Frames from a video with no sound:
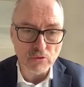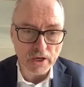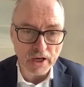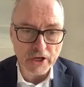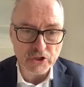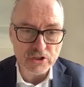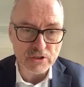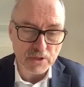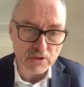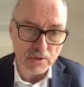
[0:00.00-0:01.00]
relations
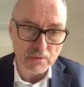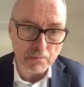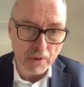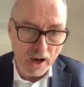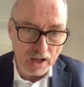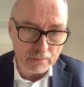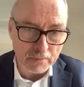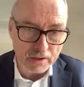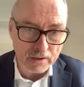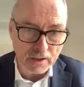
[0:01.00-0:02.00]
between
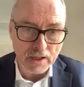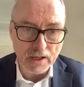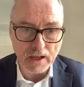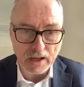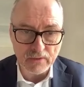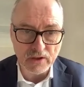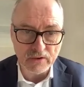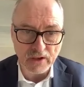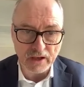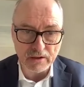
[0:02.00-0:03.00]
Parliament and the
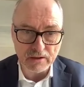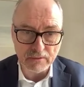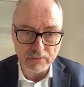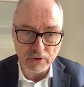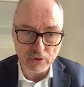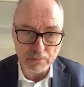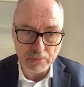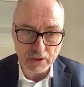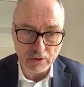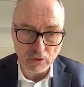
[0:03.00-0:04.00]
executive, the
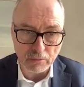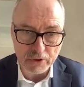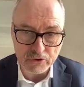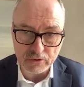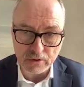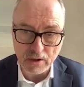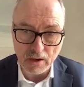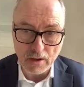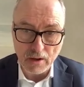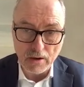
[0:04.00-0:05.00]
European Commission.
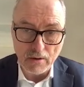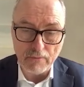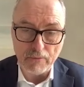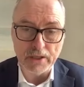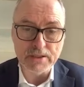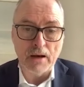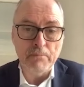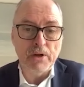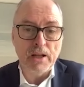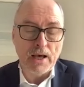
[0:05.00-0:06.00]
For
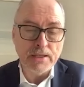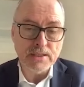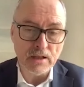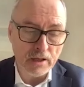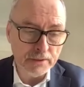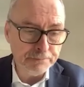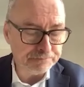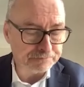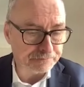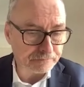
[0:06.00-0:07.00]
example, last time
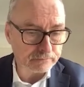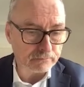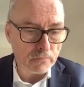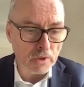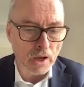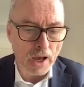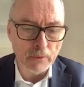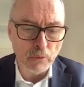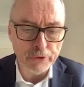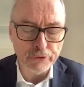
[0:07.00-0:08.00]
I
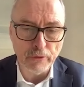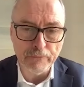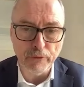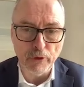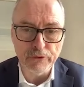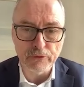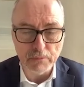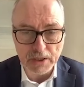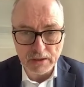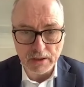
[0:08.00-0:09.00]
was her first
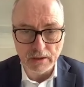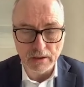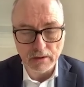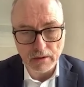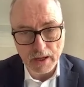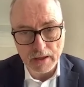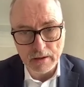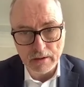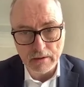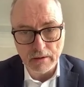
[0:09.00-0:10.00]
meeting
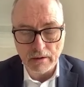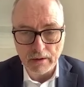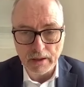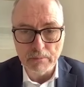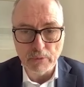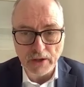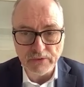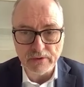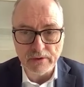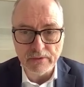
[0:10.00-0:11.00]
and in
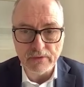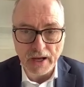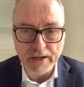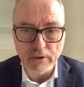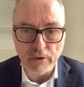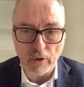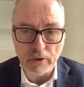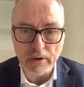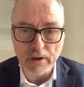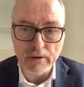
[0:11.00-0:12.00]
Brussels, 9
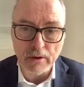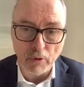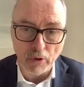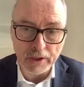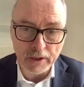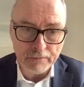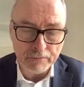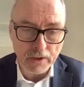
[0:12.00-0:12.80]
o'clock in the morning.